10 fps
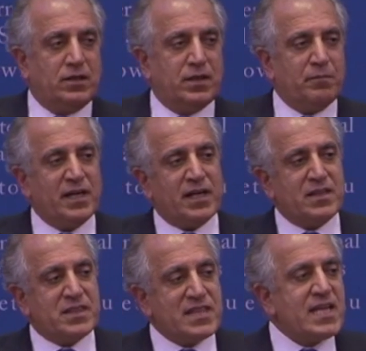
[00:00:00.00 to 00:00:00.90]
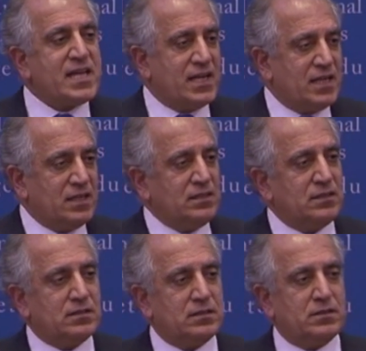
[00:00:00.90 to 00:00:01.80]
on American thinking,
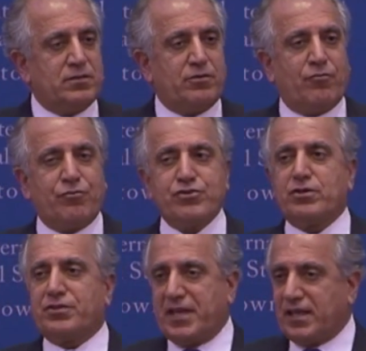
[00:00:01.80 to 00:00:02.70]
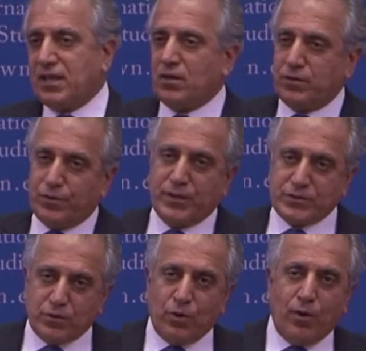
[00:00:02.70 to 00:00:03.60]
the official thinking, although,
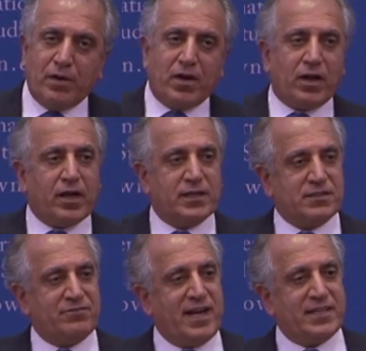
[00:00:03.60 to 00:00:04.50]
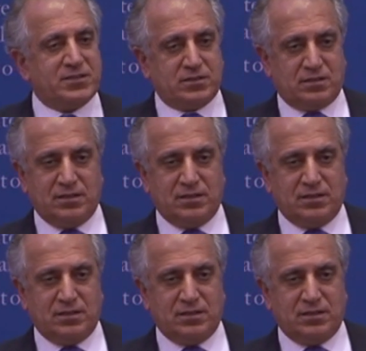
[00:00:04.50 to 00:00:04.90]
as you know, America is a vast